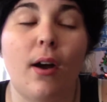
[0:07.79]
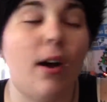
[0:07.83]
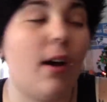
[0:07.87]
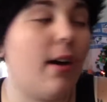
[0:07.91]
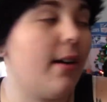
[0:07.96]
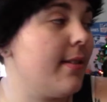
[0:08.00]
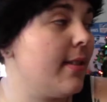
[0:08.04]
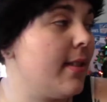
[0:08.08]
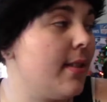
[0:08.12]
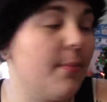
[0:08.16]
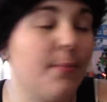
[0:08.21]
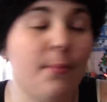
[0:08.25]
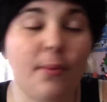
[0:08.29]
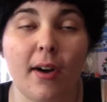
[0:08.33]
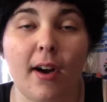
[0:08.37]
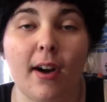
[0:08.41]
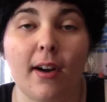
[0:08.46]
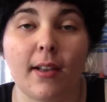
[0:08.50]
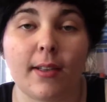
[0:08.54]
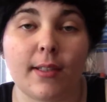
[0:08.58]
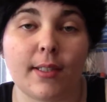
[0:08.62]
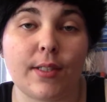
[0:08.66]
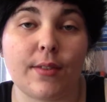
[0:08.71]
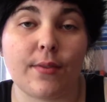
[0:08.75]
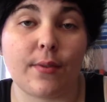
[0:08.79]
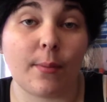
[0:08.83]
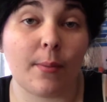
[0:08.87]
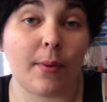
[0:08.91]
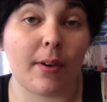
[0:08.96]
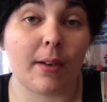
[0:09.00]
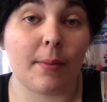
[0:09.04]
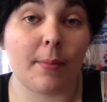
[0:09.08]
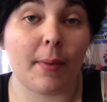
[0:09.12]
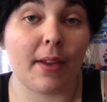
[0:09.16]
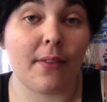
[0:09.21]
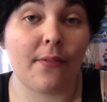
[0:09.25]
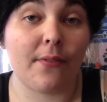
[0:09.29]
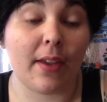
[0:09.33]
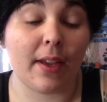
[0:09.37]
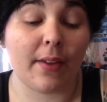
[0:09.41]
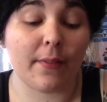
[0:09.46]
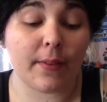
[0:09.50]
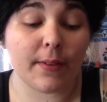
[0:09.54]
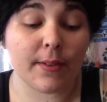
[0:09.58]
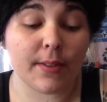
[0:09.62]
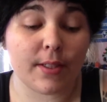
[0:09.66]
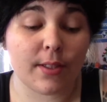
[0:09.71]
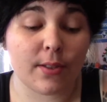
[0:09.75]
awesome products from one of my
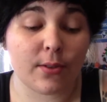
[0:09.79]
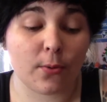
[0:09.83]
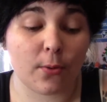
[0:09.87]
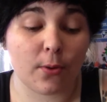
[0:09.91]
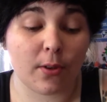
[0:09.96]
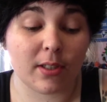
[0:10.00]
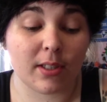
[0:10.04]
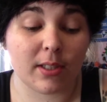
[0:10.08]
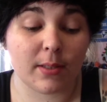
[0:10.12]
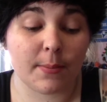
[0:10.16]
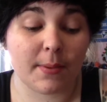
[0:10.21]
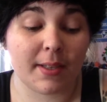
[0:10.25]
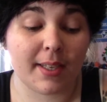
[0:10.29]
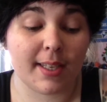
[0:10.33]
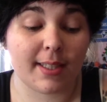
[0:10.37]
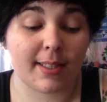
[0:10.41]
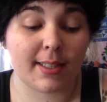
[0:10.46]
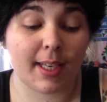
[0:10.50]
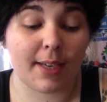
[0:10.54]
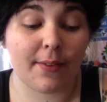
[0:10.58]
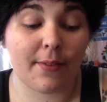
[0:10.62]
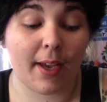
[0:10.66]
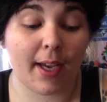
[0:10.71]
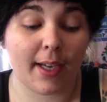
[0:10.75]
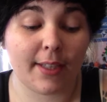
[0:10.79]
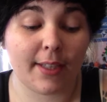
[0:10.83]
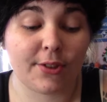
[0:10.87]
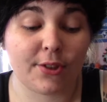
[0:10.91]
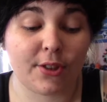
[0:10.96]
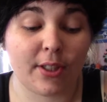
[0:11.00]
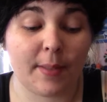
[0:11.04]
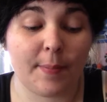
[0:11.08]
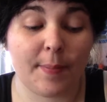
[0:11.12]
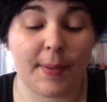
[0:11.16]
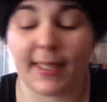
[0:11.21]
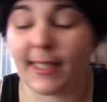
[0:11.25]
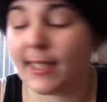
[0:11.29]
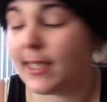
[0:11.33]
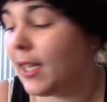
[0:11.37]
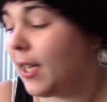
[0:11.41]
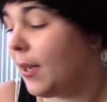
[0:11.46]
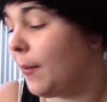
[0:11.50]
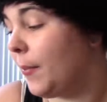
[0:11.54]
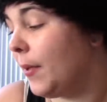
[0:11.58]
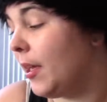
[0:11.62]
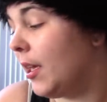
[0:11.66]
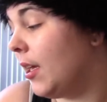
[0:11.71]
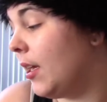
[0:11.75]
favorite stores because I've actually picked
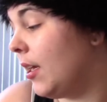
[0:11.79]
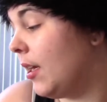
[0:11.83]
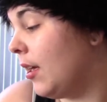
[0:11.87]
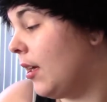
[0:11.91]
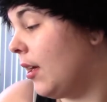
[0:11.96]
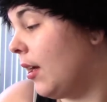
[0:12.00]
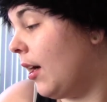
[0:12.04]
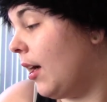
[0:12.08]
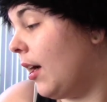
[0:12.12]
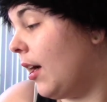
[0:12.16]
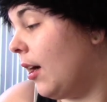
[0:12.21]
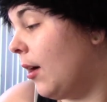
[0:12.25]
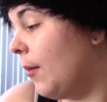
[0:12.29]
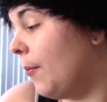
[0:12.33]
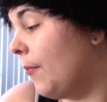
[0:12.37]
up 4